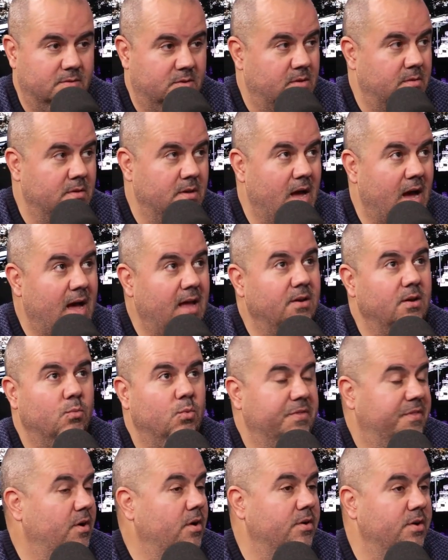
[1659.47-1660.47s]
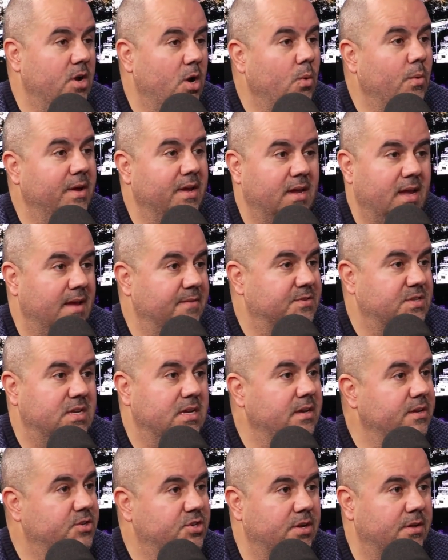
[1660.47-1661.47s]
not with our knowing, have seen
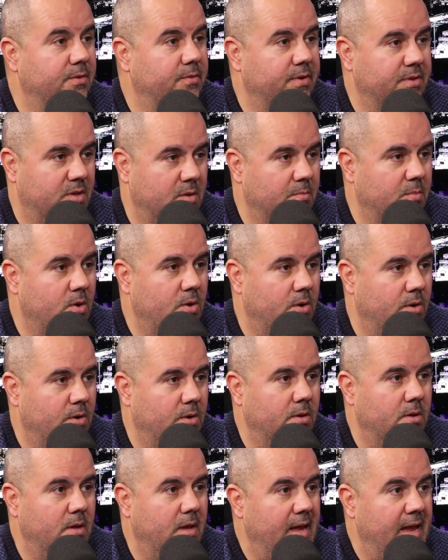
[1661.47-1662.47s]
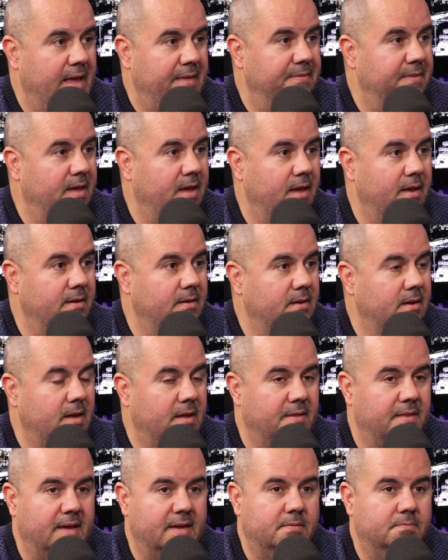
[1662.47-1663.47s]
each other at the mall, and then
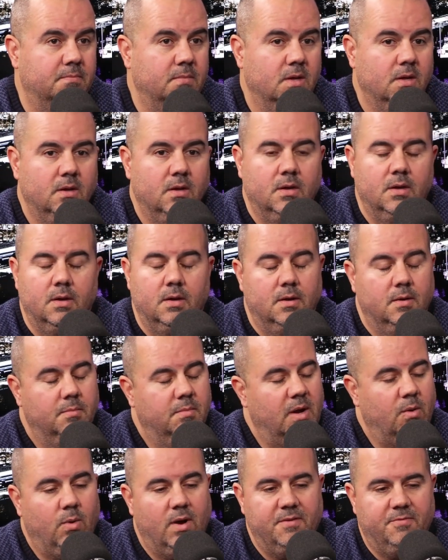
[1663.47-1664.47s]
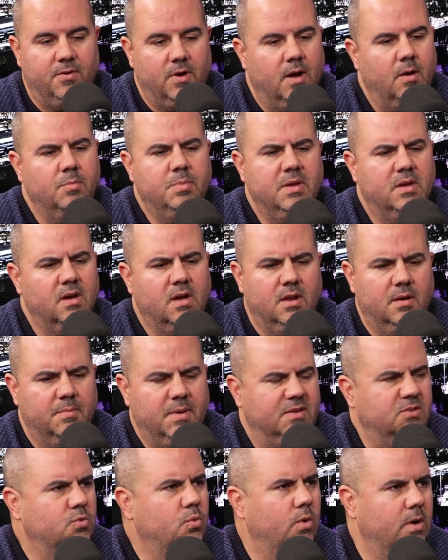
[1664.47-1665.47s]
my wife, I'll be gone
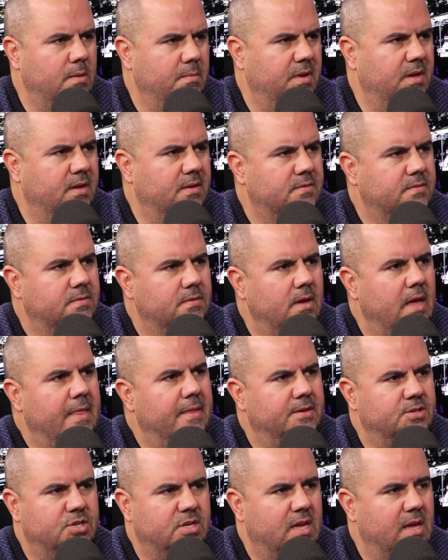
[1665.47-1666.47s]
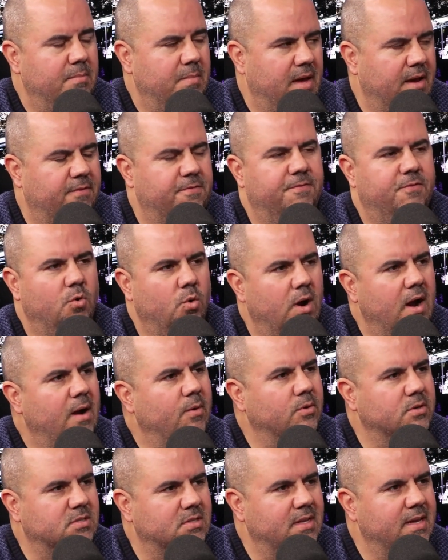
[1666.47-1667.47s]
about 20 minutes. And then she came back 4
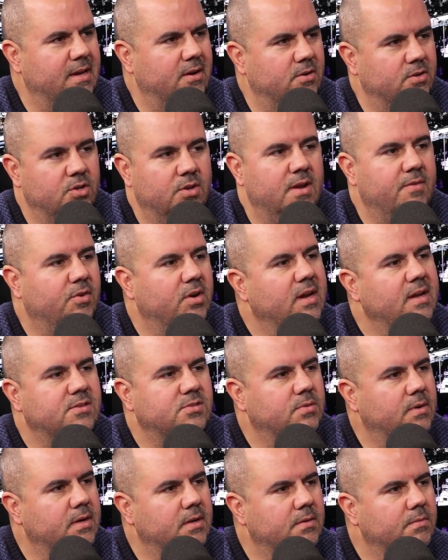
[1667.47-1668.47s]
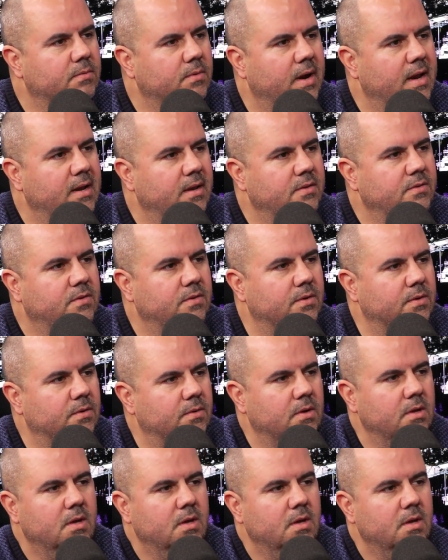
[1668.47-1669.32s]
hours later. You'll never guess who I ran into.